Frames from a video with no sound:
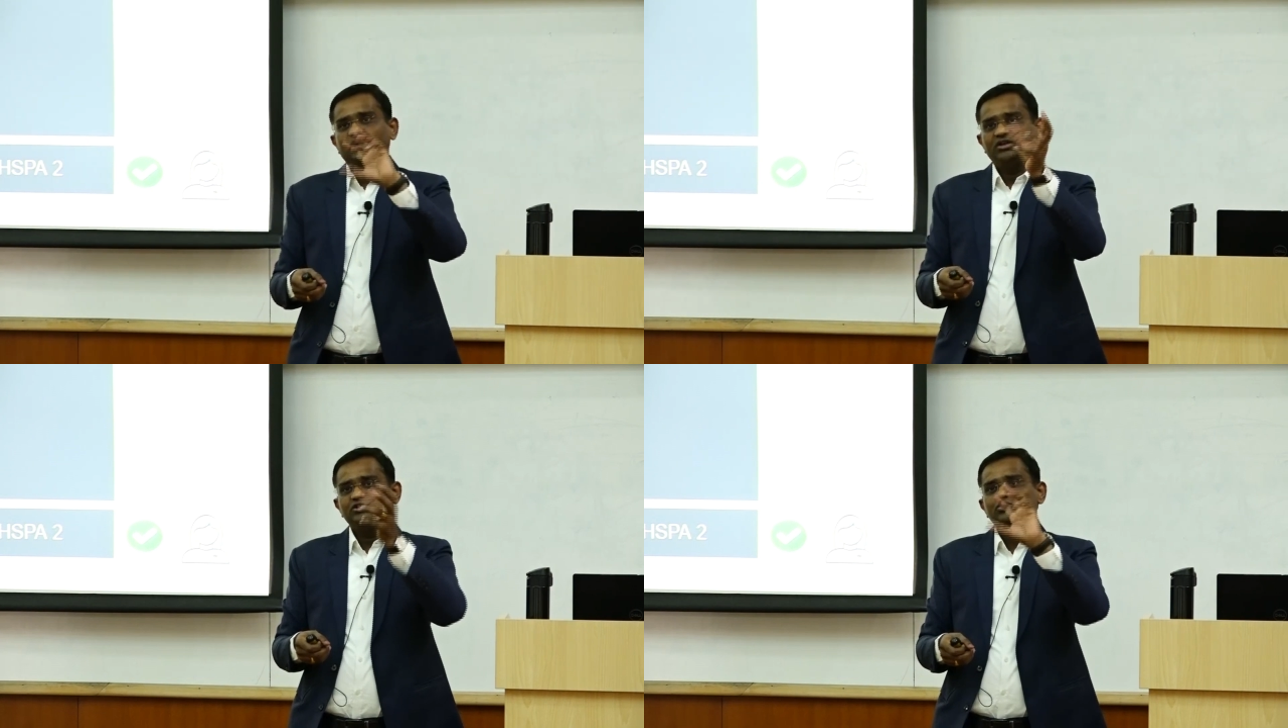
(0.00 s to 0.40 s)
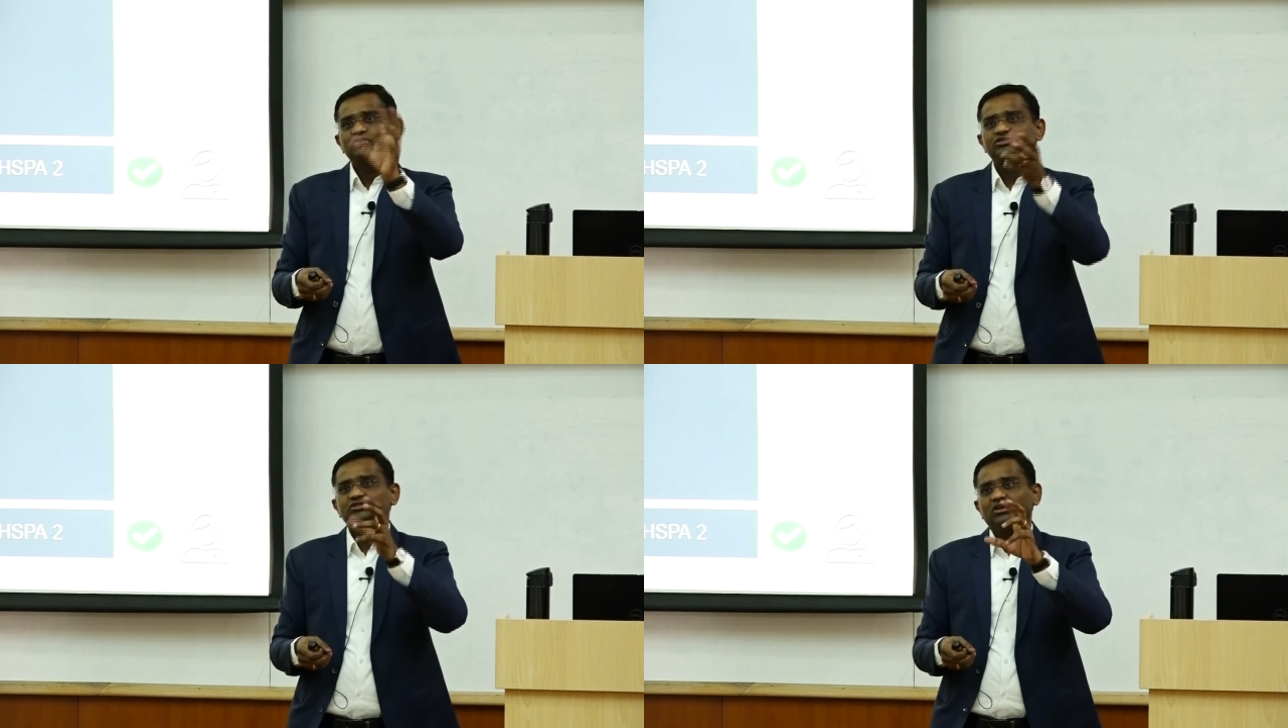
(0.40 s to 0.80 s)

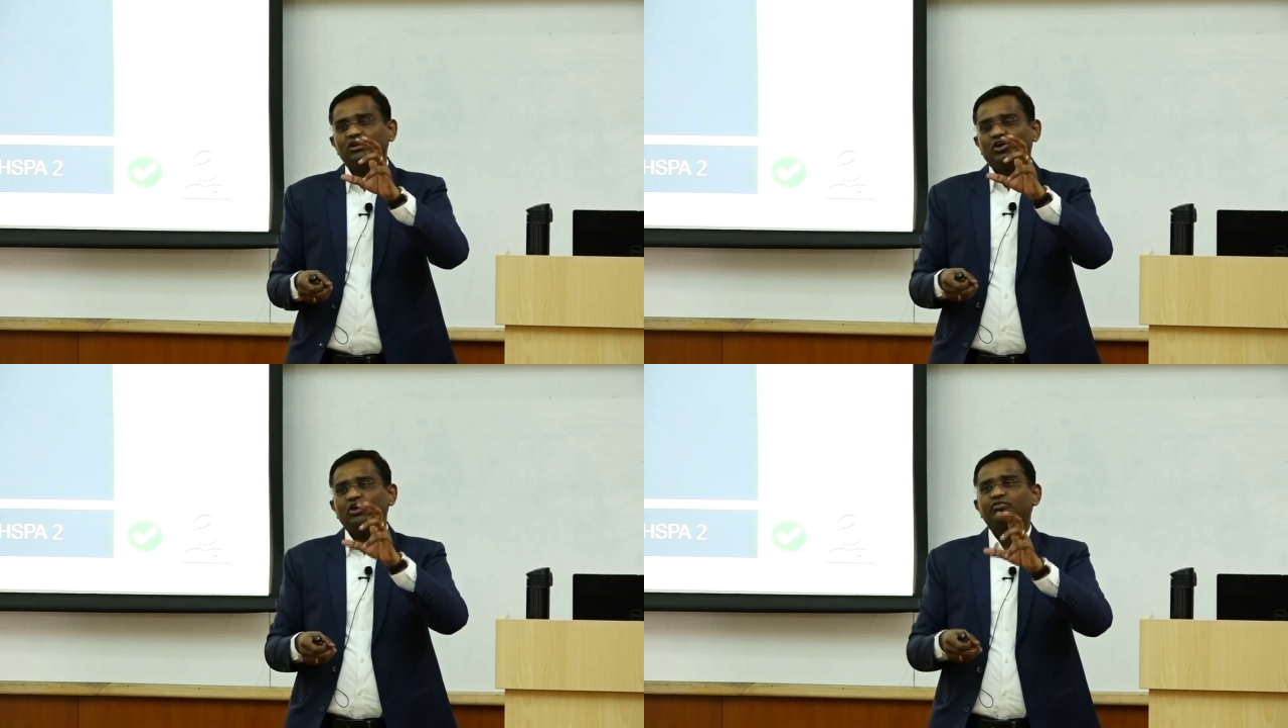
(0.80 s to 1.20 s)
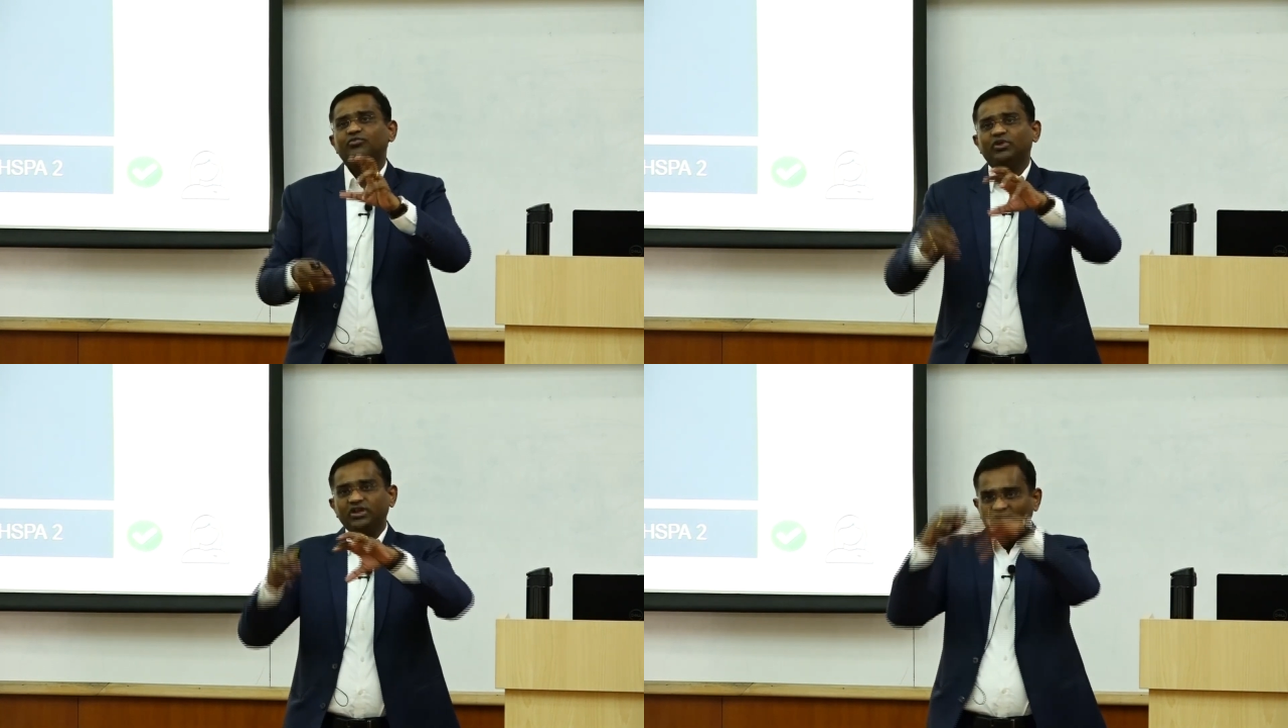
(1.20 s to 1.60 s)
issues of
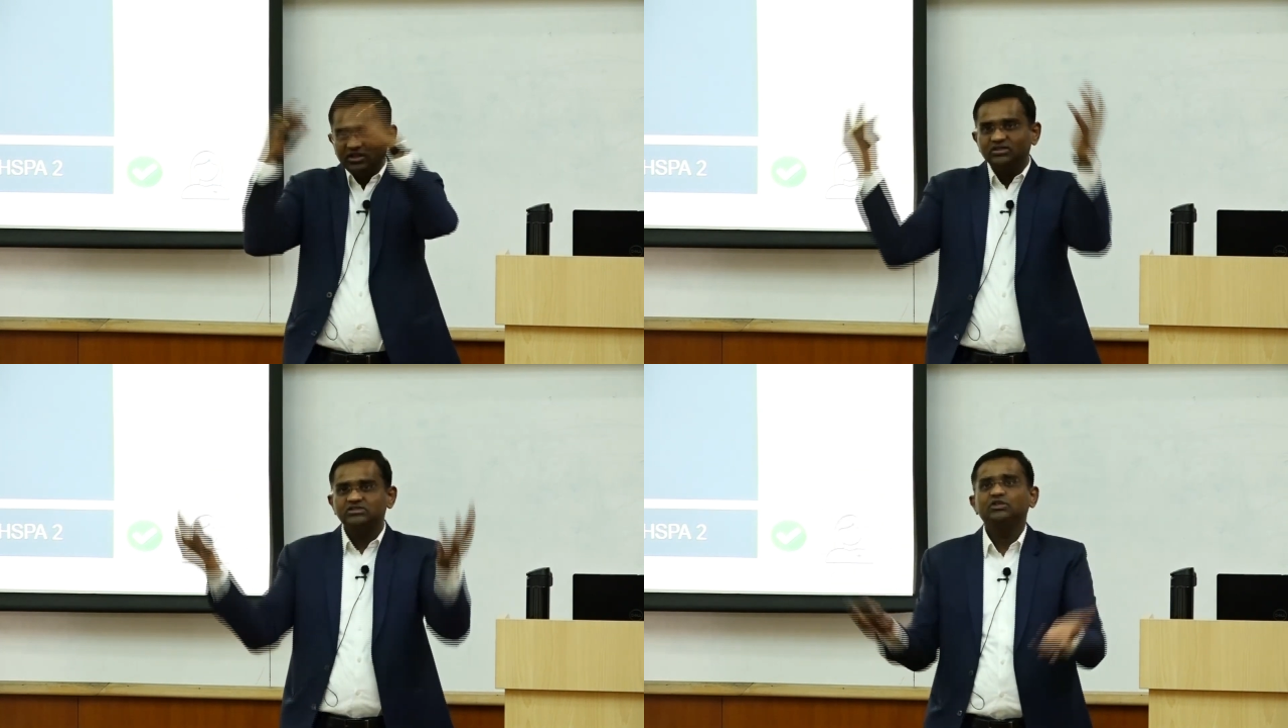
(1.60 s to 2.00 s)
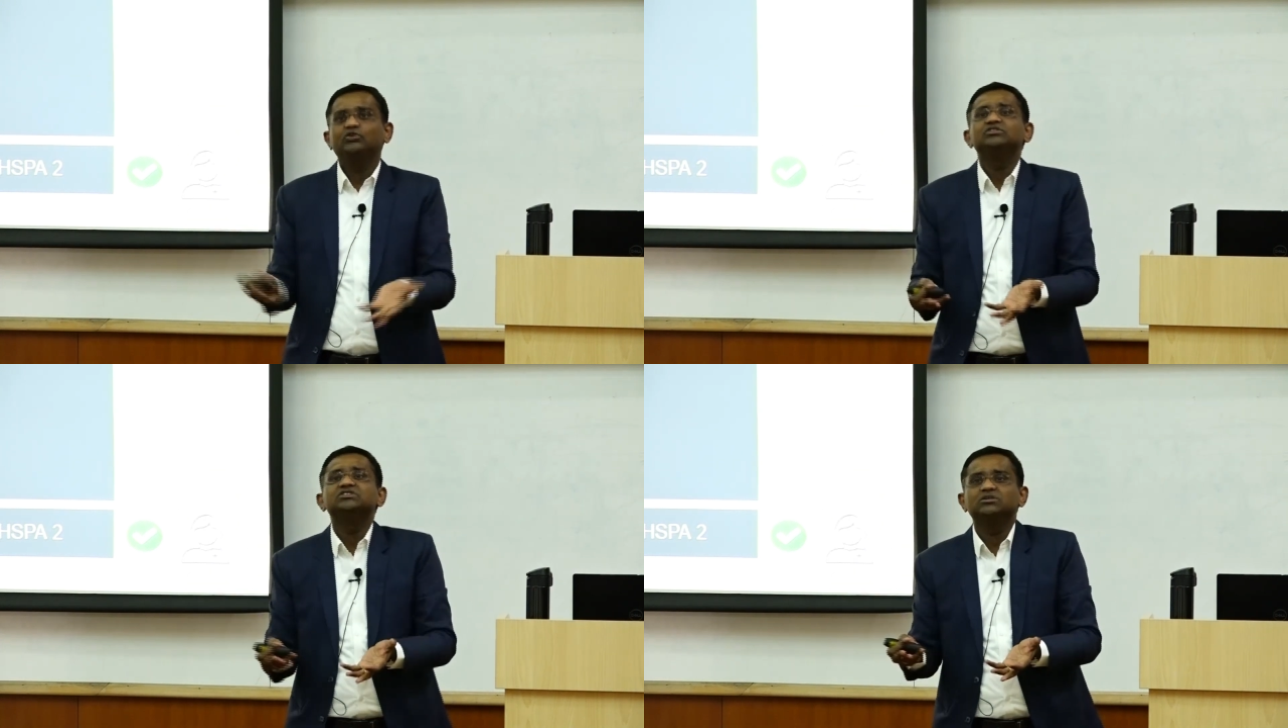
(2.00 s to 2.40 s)
creating this
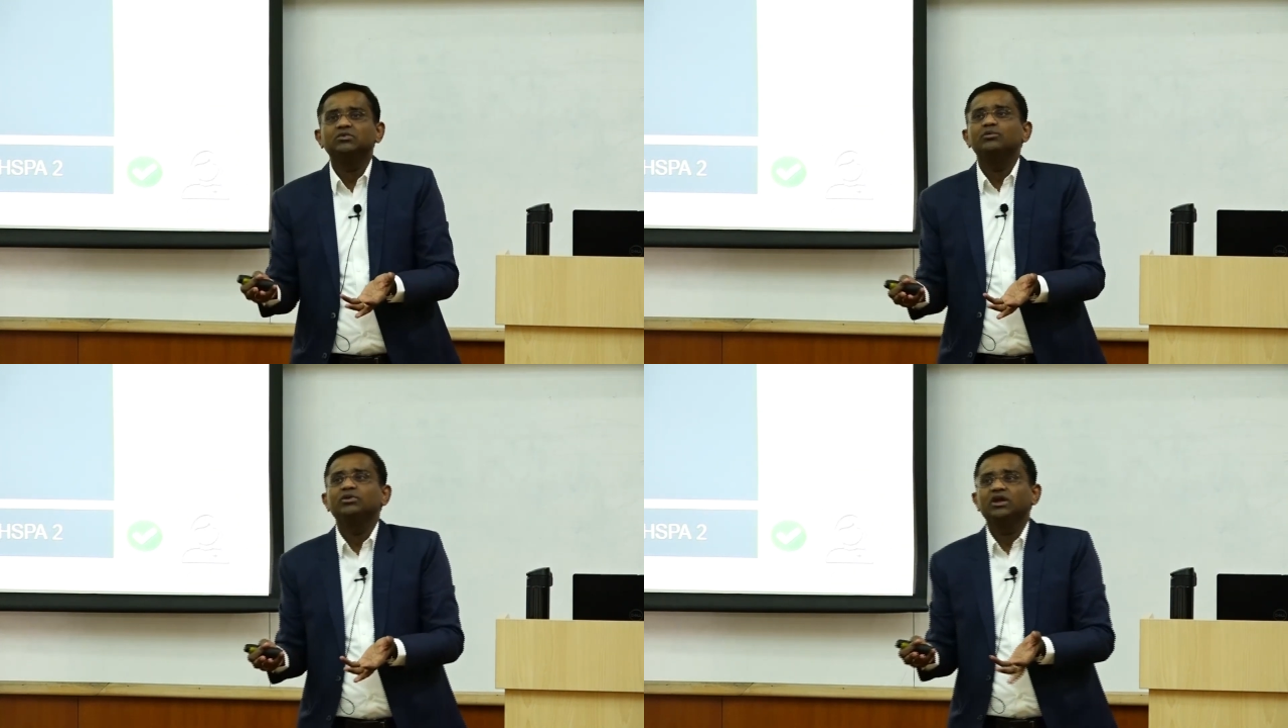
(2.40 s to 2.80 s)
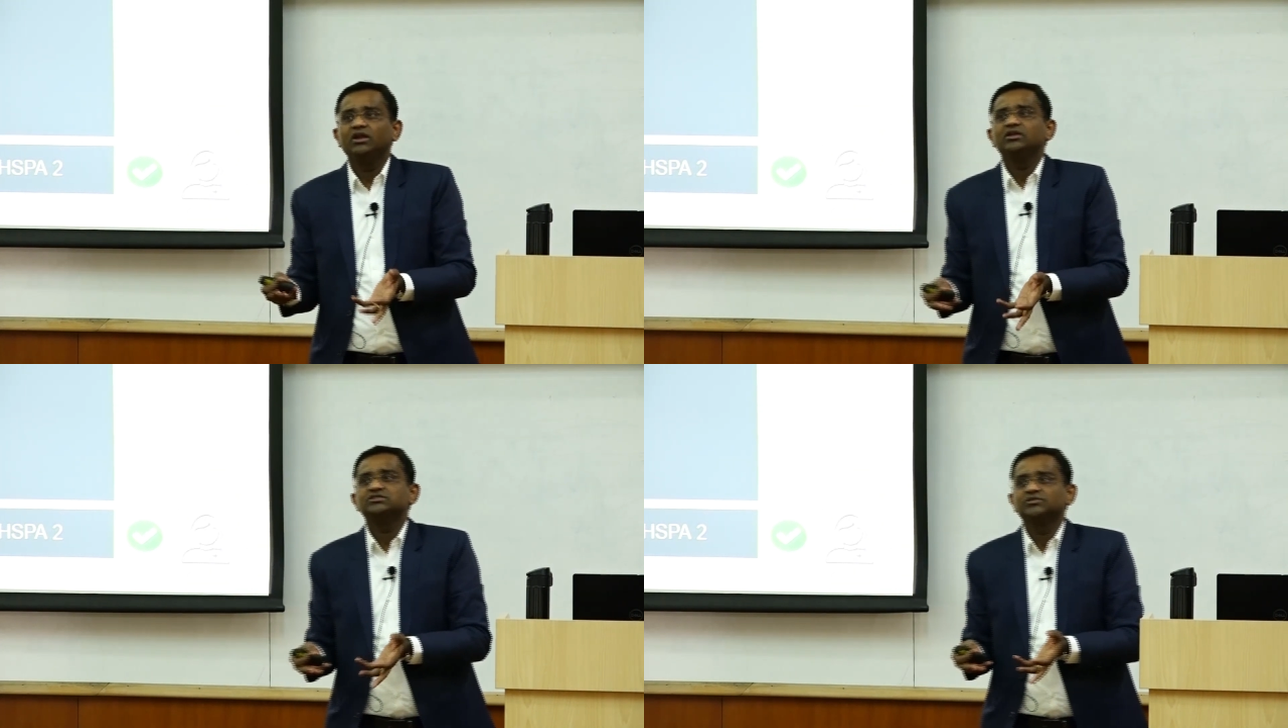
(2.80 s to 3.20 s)
ecosystem are being
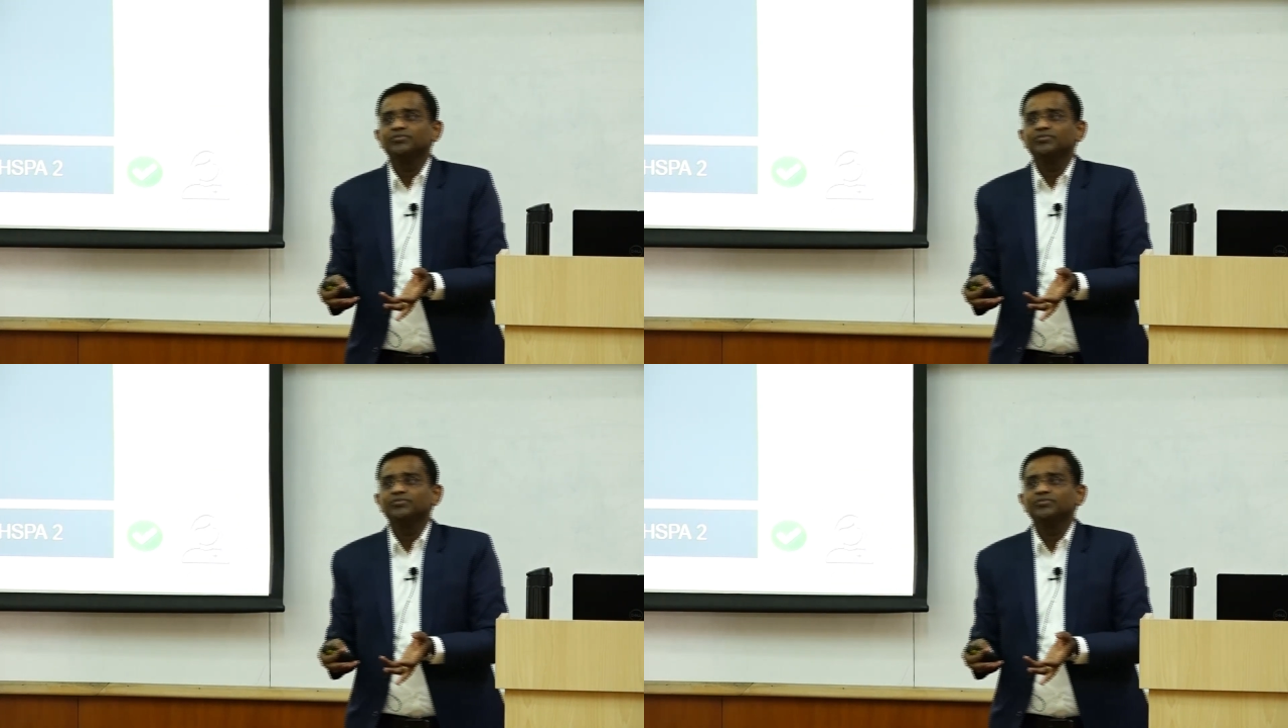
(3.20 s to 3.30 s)
addressed